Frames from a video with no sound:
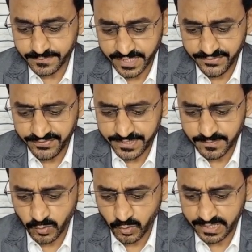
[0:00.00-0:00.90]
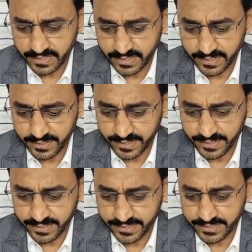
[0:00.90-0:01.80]
If it is more than 100
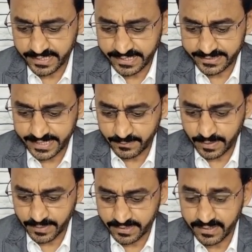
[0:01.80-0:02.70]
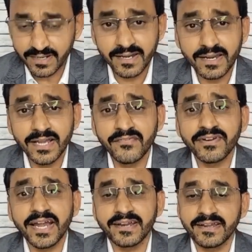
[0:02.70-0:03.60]
degree, there may be the left
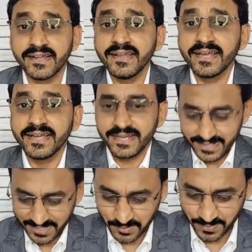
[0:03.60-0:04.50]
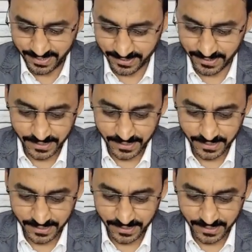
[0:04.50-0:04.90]
atrial enlargement.